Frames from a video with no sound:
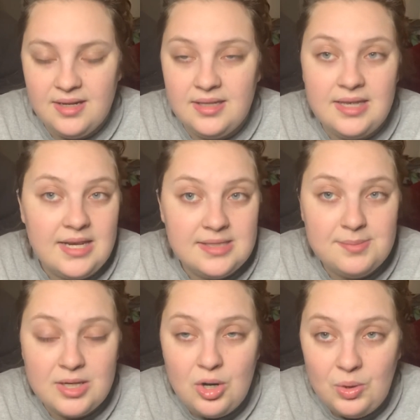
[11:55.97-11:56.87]
And that is
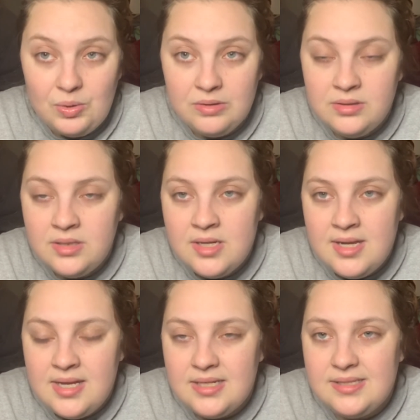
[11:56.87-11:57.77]
my goal,
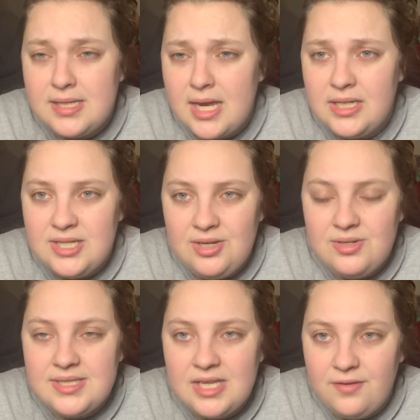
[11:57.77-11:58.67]
is to continue
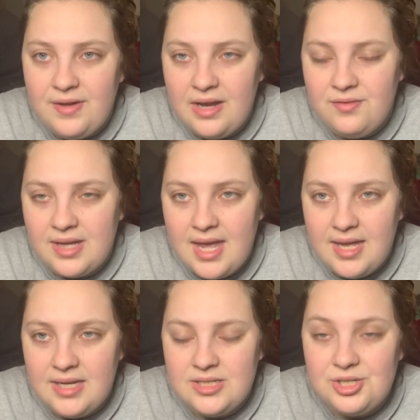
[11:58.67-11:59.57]
to
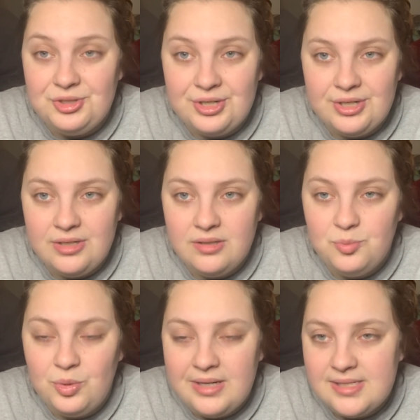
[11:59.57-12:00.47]
self-advocate and to learn
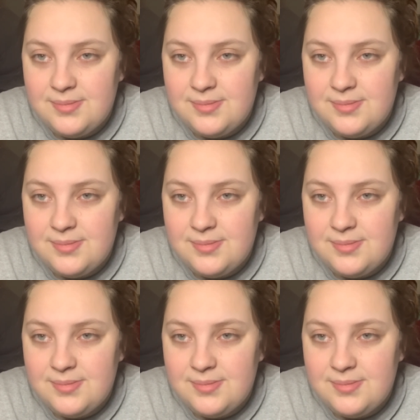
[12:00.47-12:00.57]
what is